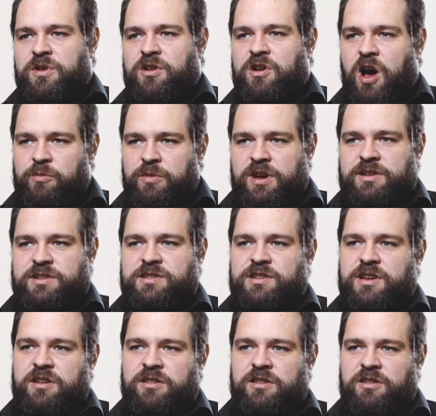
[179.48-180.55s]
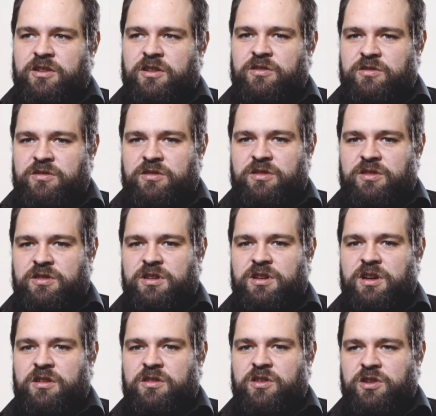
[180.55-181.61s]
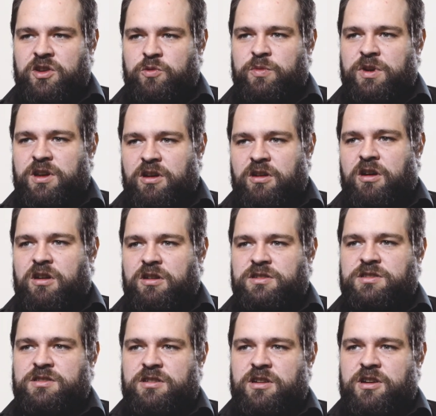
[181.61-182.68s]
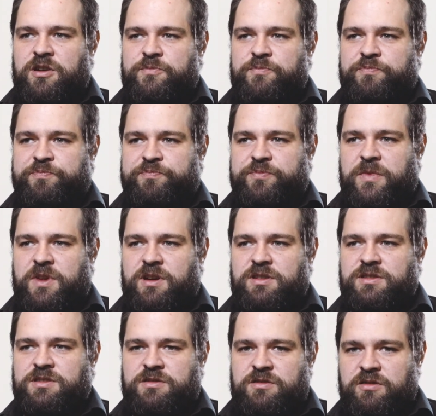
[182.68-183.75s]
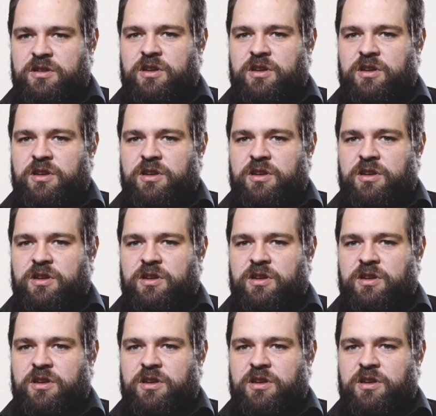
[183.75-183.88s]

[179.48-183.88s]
comics, and the new media arts is